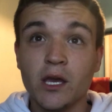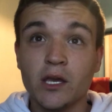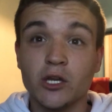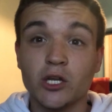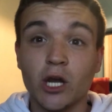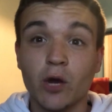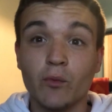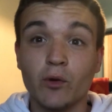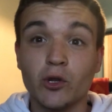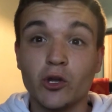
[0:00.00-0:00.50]
You
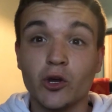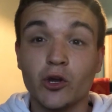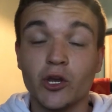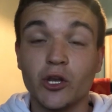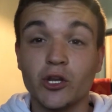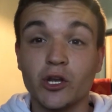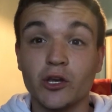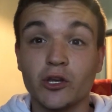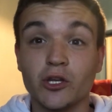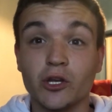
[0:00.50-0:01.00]
know, we're
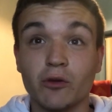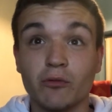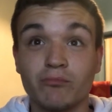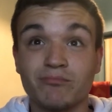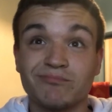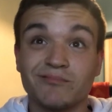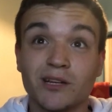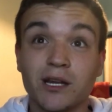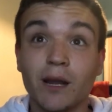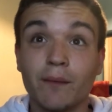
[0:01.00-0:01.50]
looking at, you know,
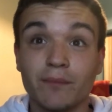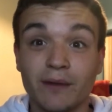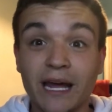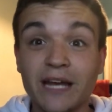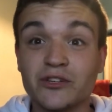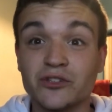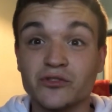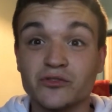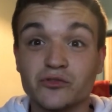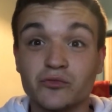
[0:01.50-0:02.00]
club
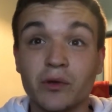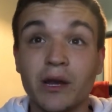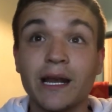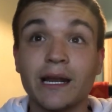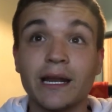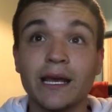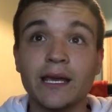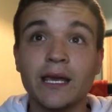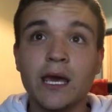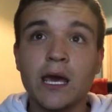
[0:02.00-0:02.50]
legends,
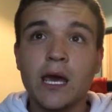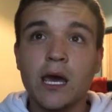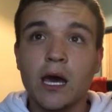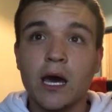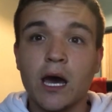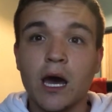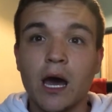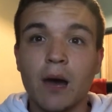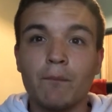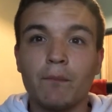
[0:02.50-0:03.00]
really,
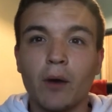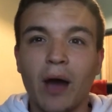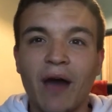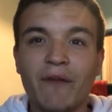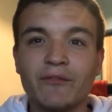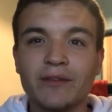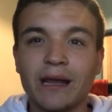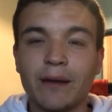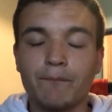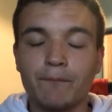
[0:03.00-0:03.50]
but
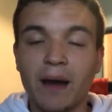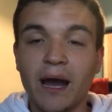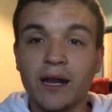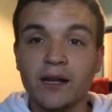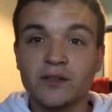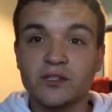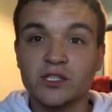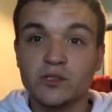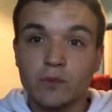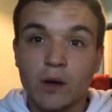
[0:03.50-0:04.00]
having that
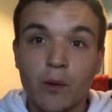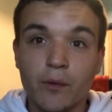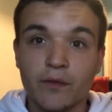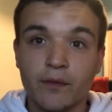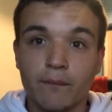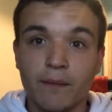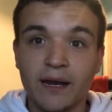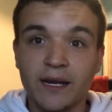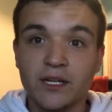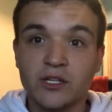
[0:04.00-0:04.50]
balance as well with
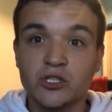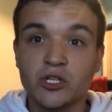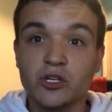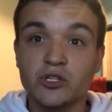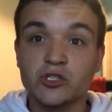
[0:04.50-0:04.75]
the manager.